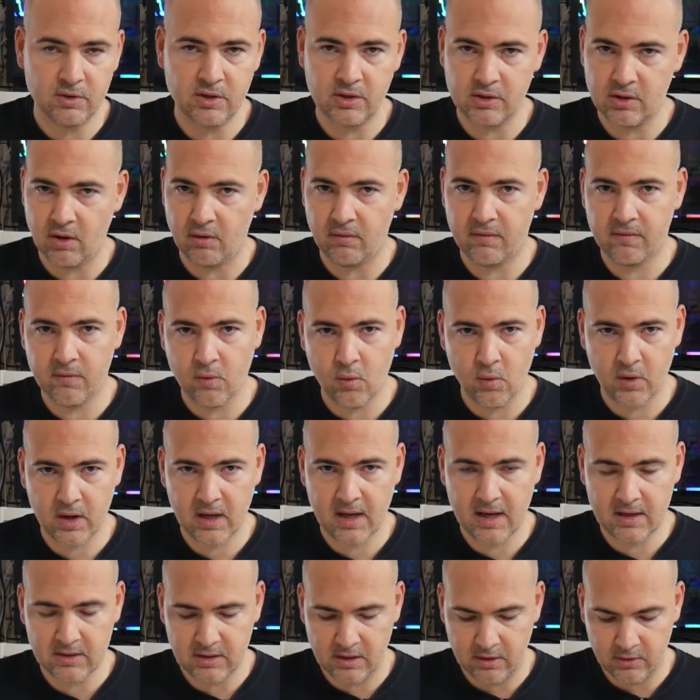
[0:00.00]
which has got 4
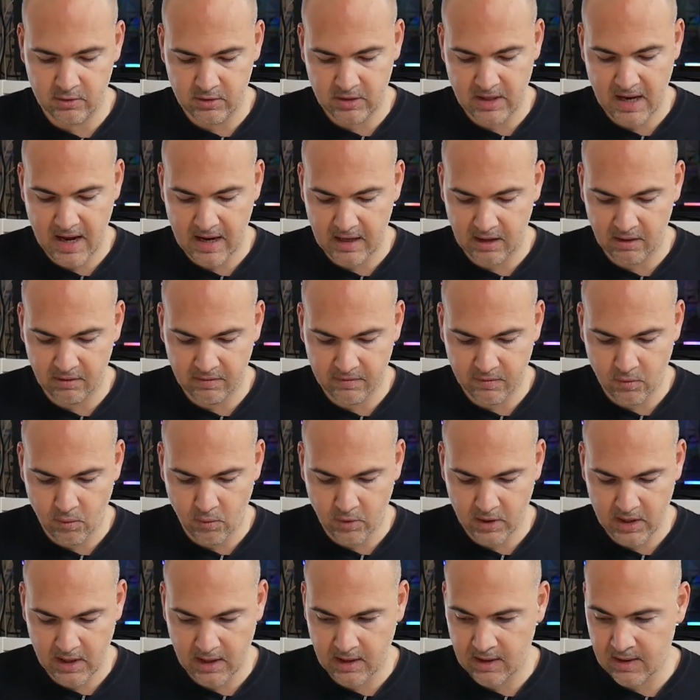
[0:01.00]
gigs and you're just adding a
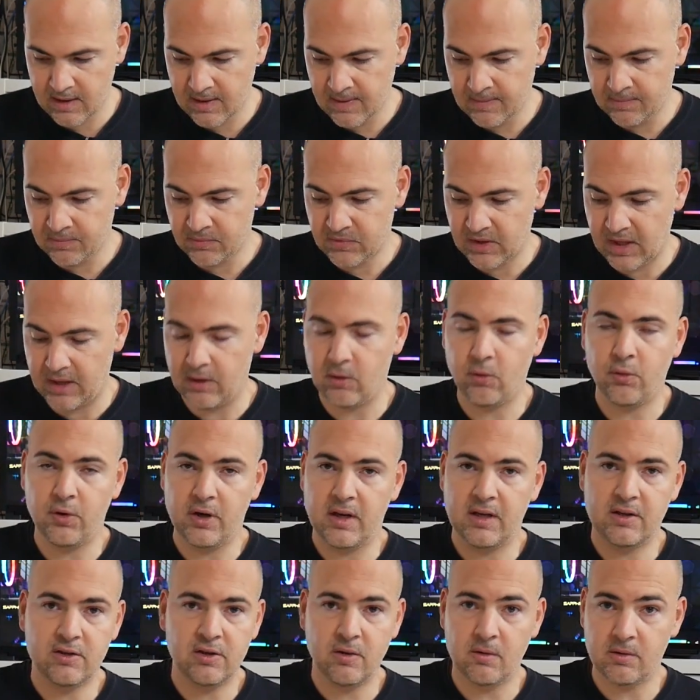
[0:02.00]
4 gig, then all you
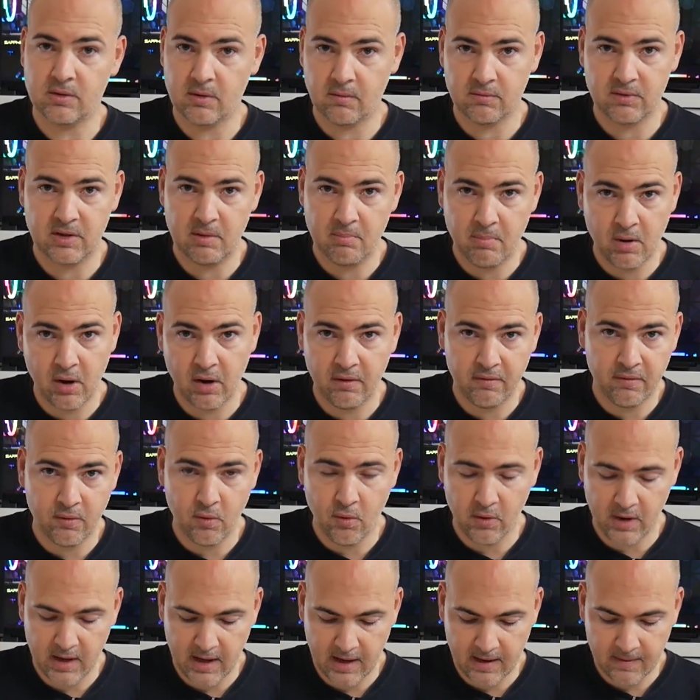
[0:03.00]
need to do is obviously buy a
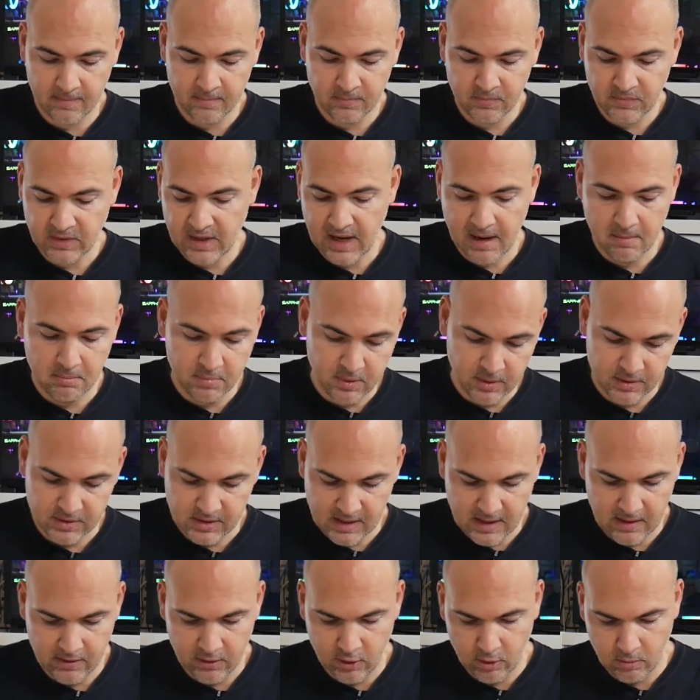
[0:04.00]
4 gig and put
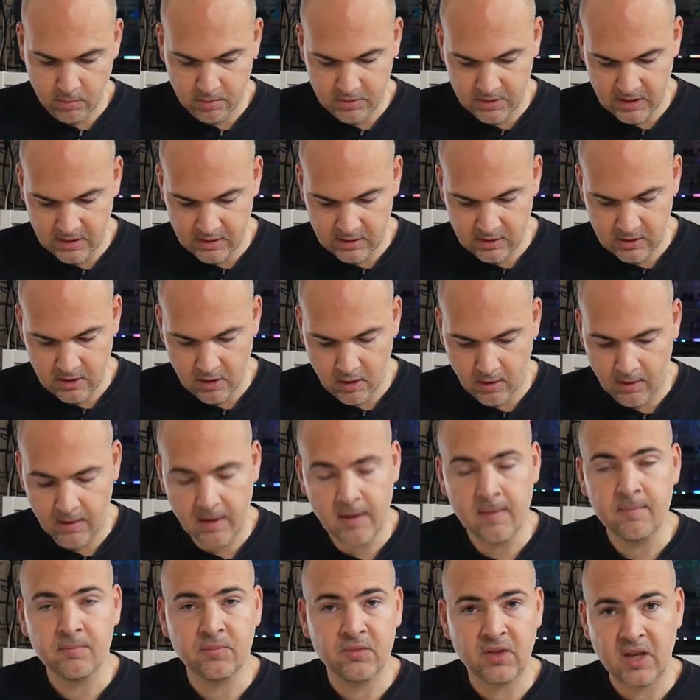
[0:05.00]
it in the opposite slot.
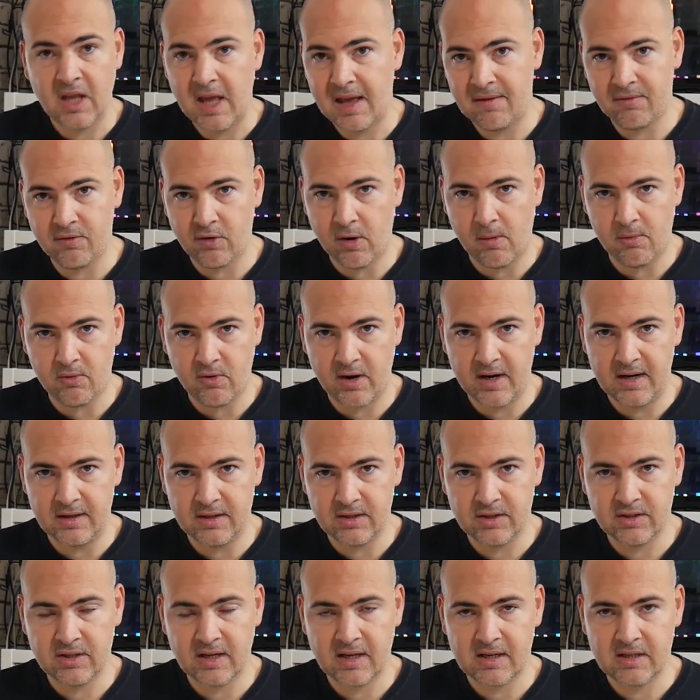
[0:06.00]
If you're upgrading
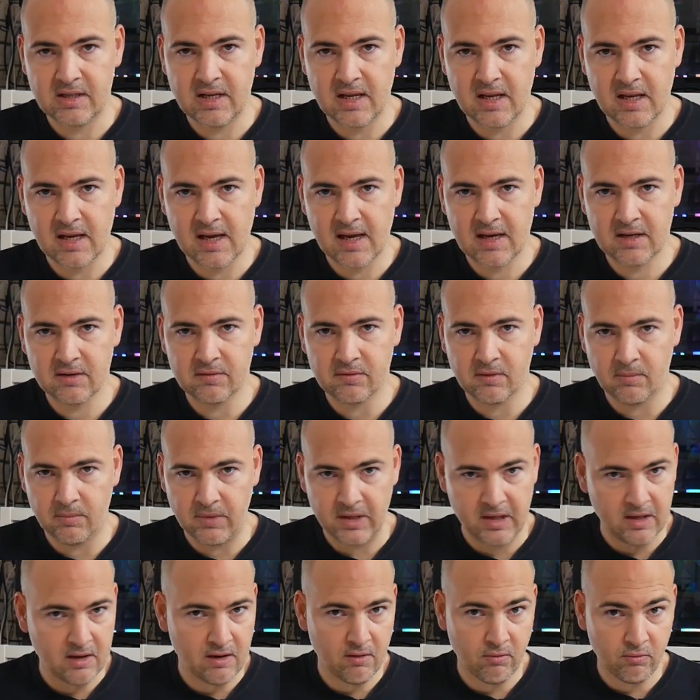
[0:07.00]
to 16 gigs from
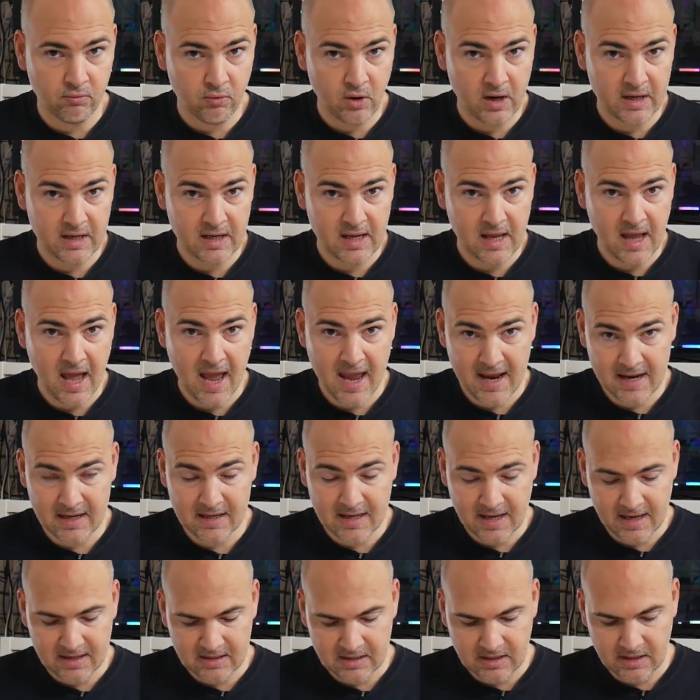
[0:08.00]
the already 8
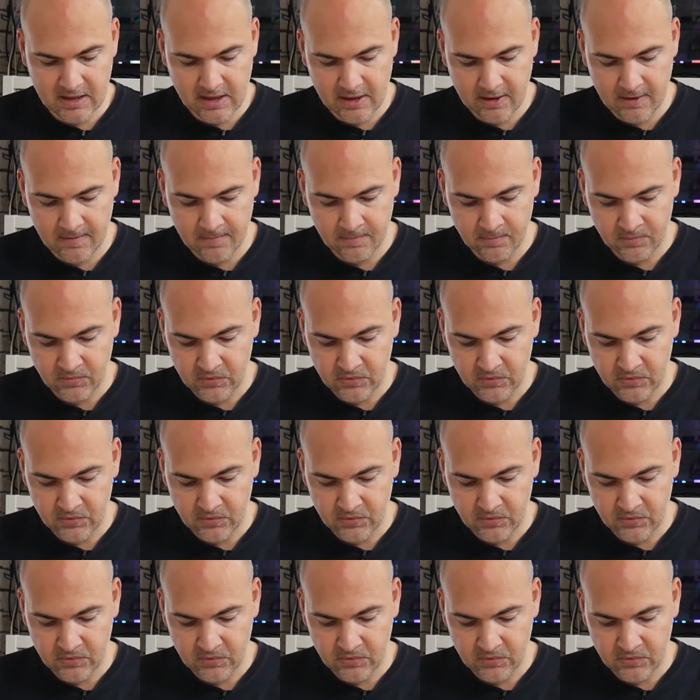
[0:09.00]
gigs in here,